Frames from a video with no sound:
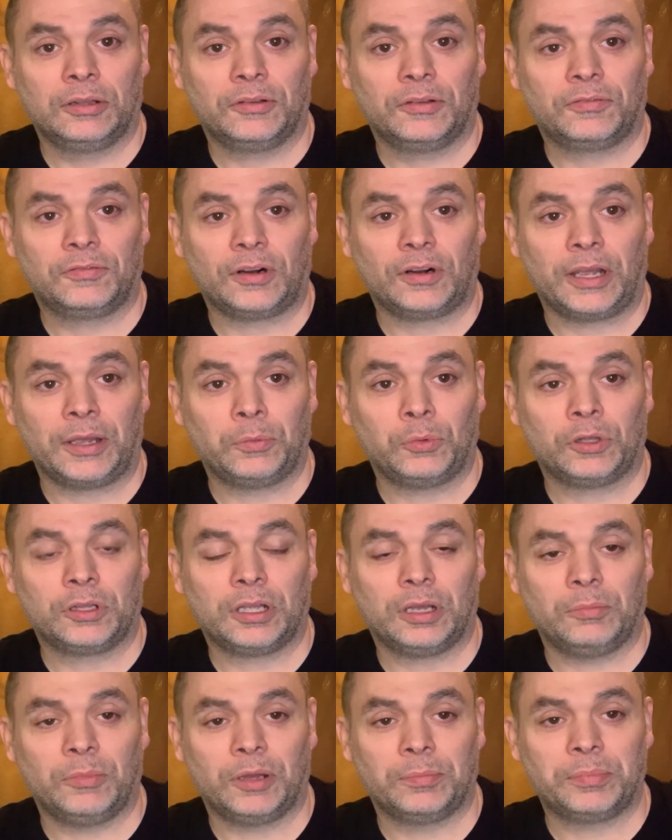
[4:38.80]
fry will
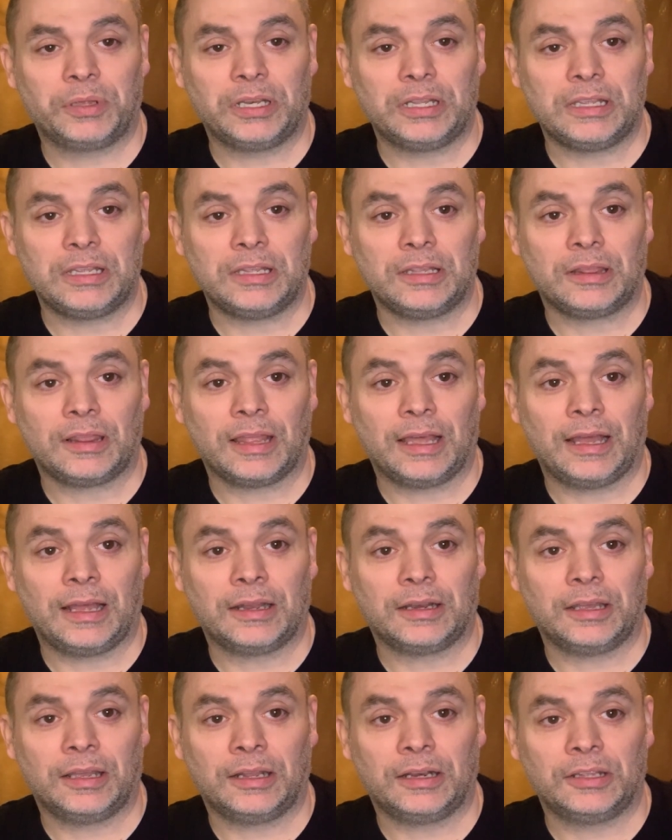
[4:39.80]
come up and eat that,
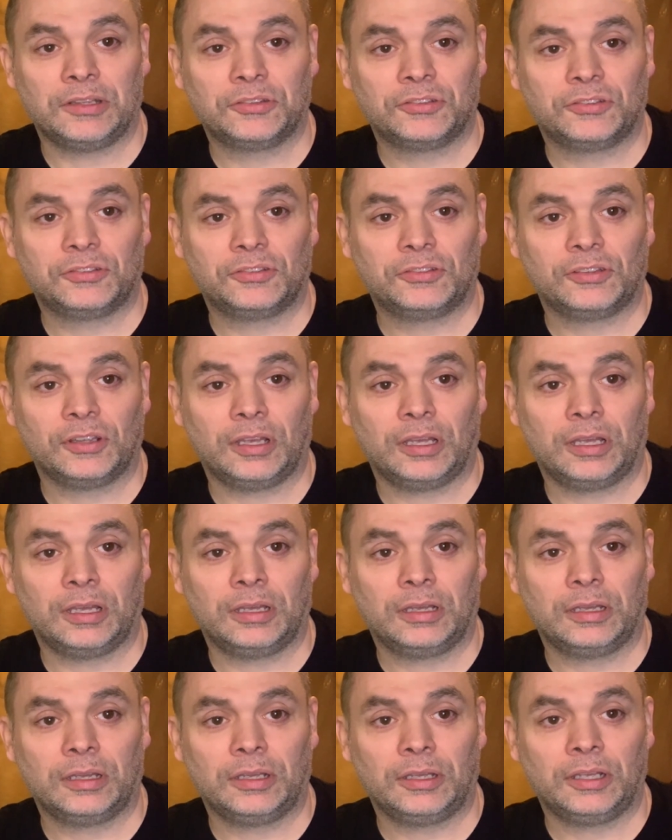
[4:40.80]
and
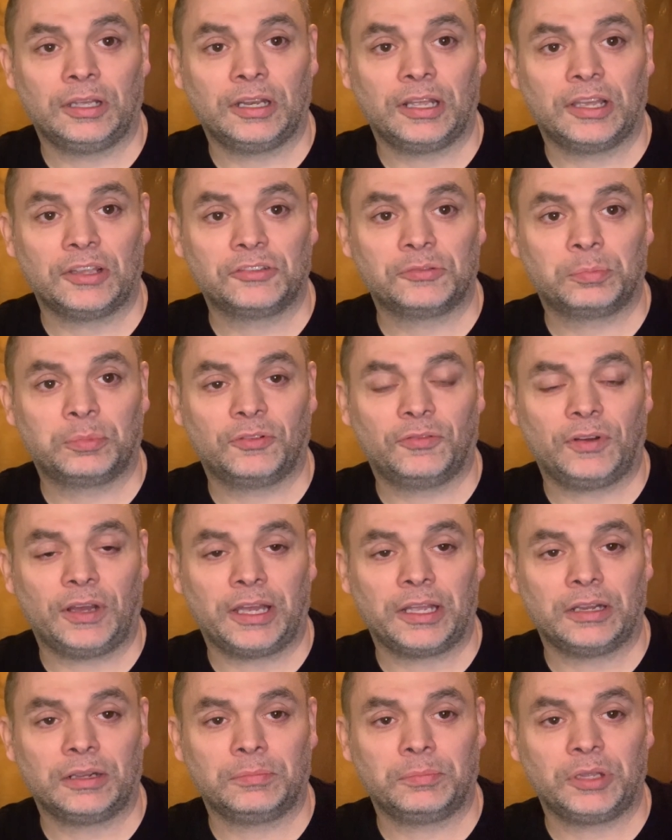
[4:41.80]
it has
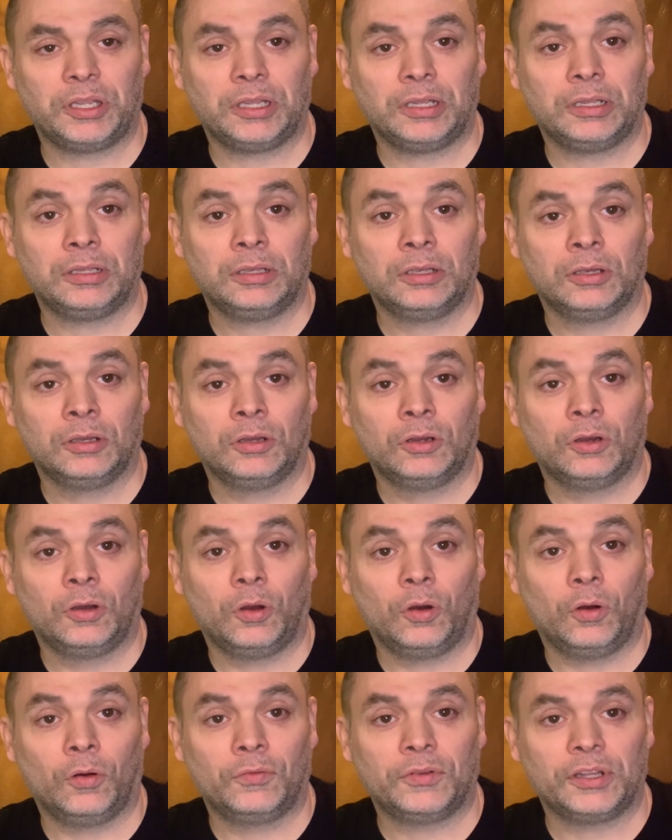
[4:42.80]
provided me
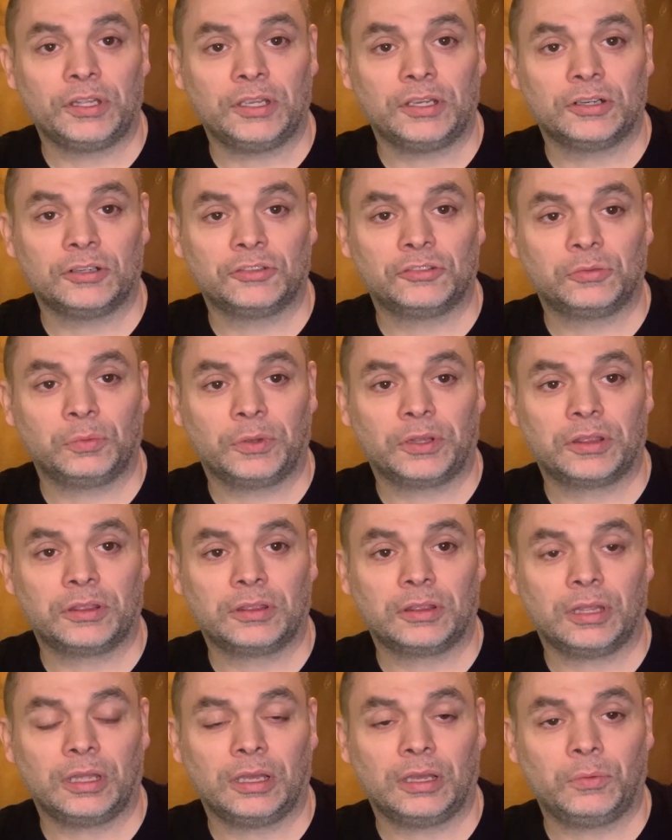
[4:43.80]
over the years with
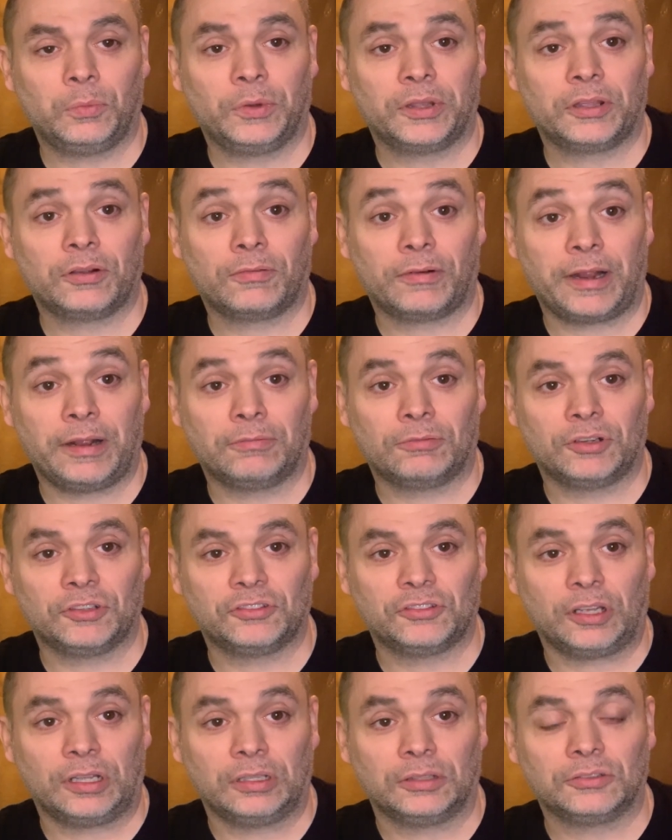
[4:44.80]
great
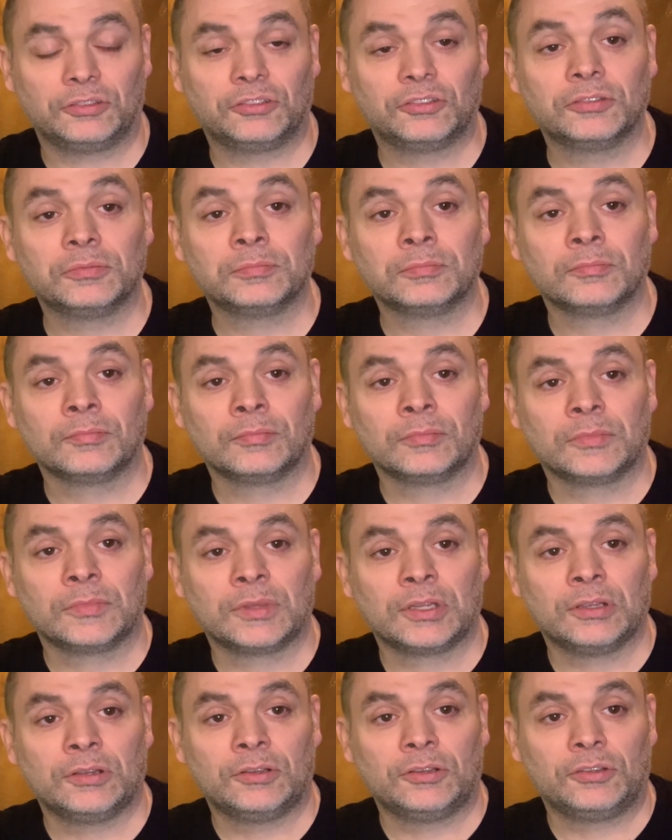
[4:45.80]
results.
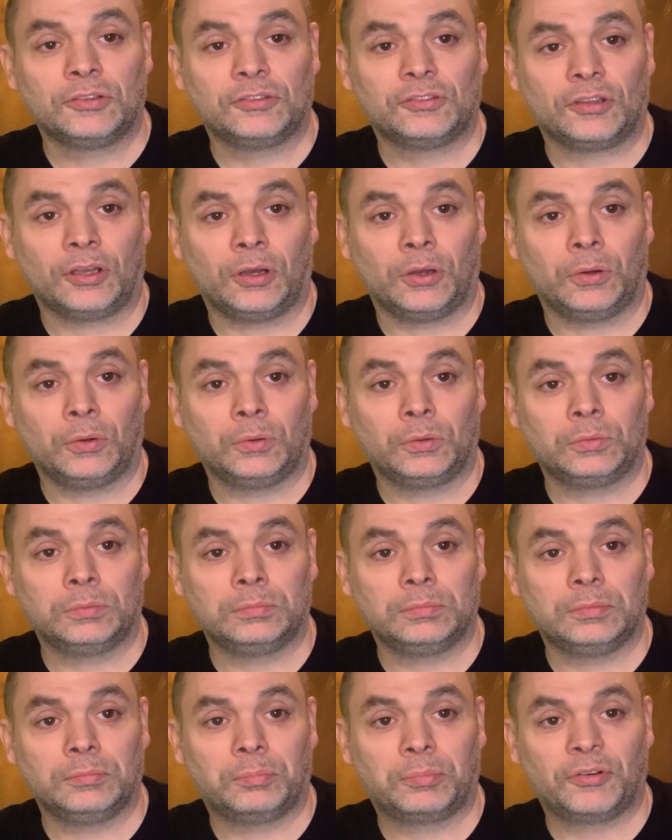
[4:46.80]
So
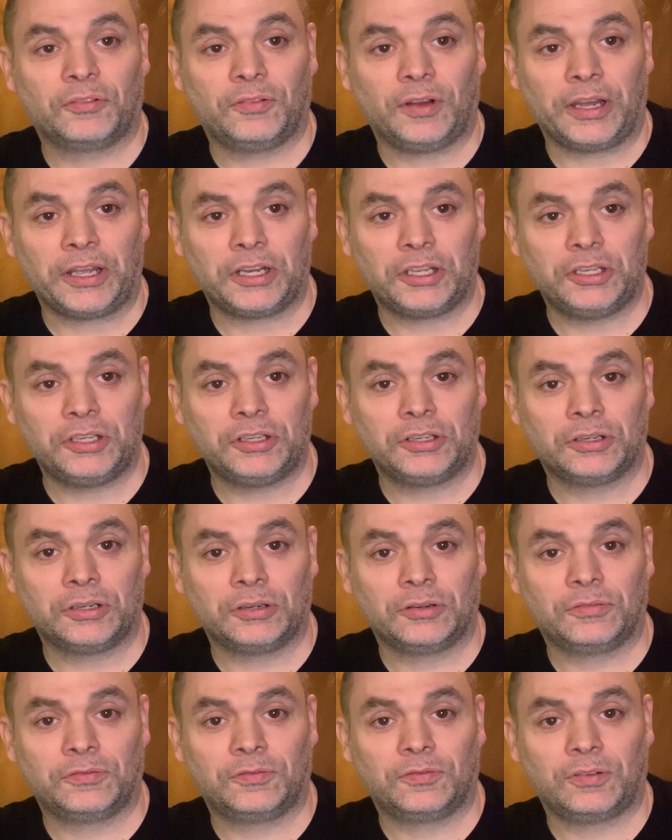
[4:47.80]
providing
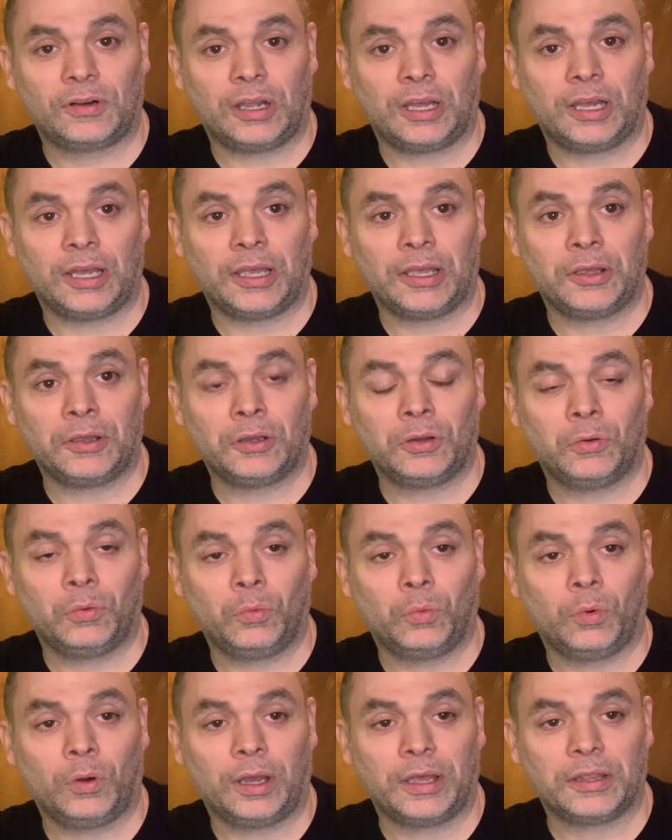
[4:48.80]
your fry
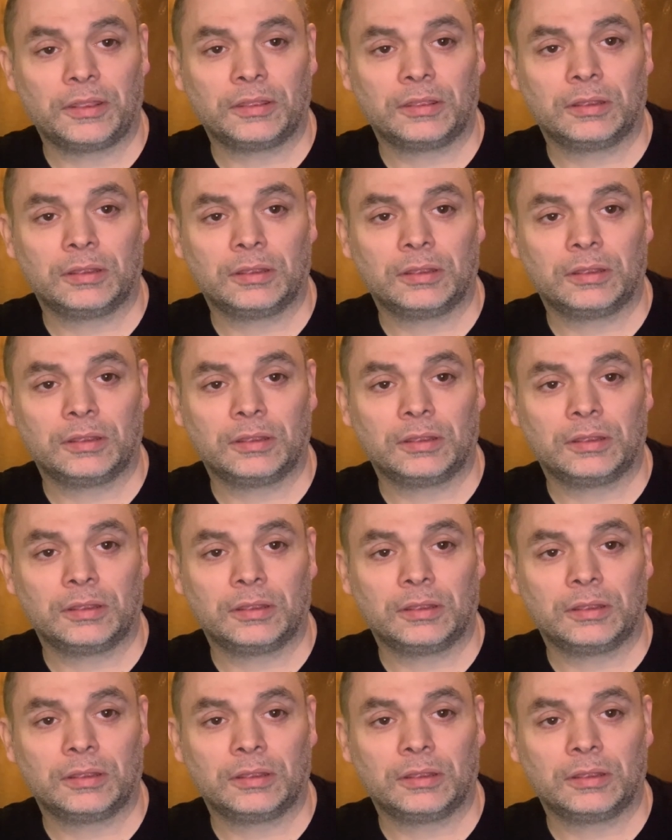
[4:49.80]
with